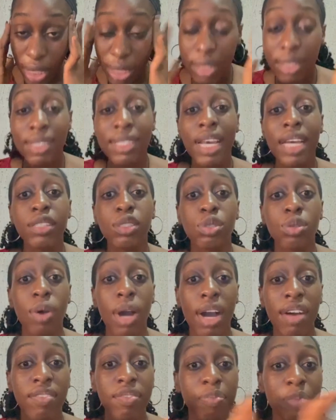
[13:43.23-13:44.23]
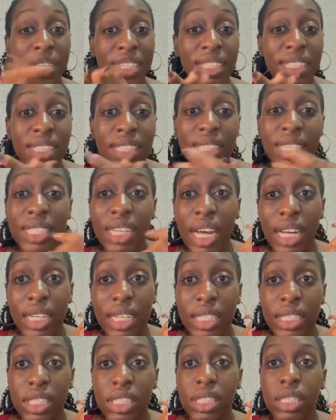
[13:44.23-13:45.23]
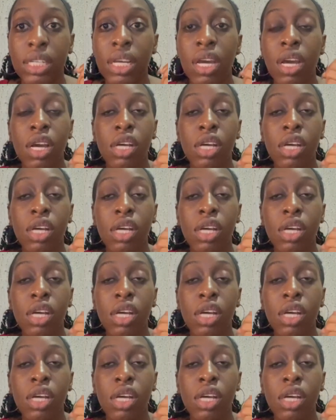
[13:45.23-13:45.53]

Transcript: tend to have penicillin allergy,